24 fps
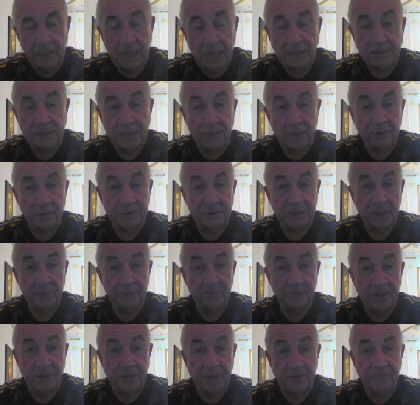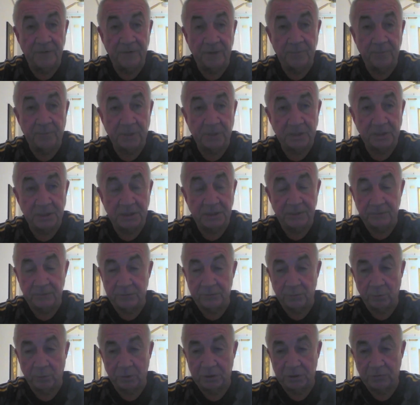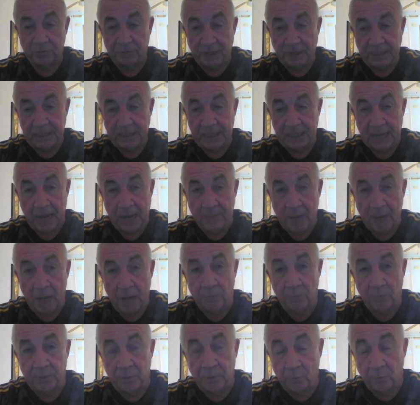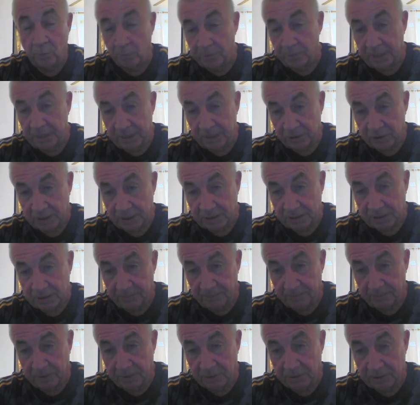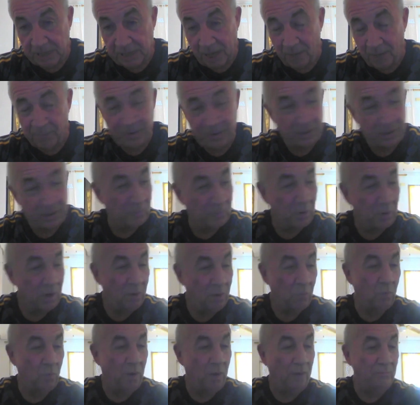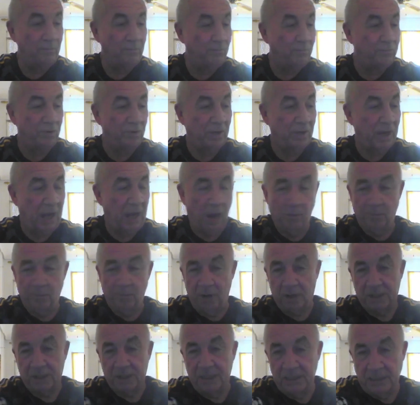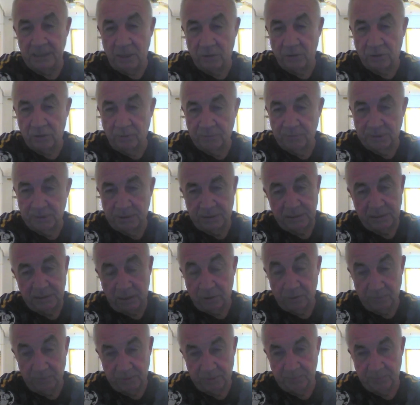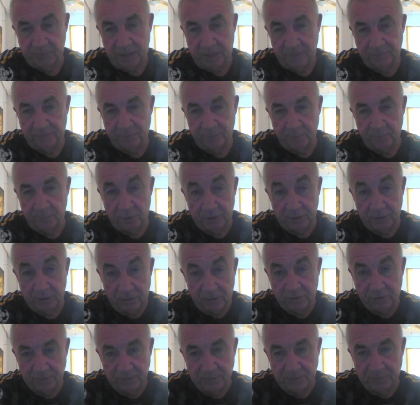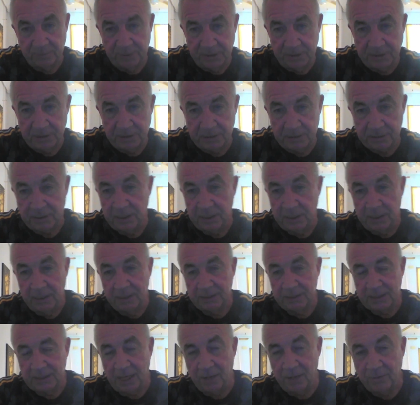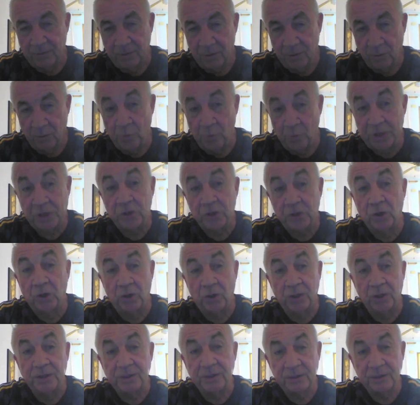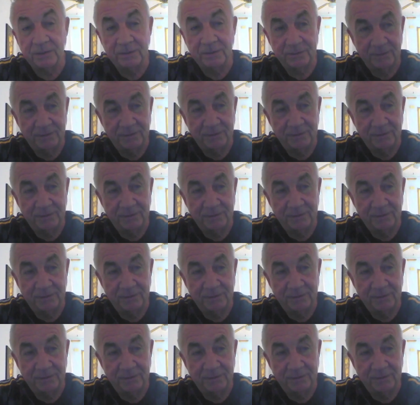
Yeah, so I think very, very positive towards the Reading game. Albion will be interesting because Albion won't put a low block in. They'll come to play football. They'll come to beat us. So we could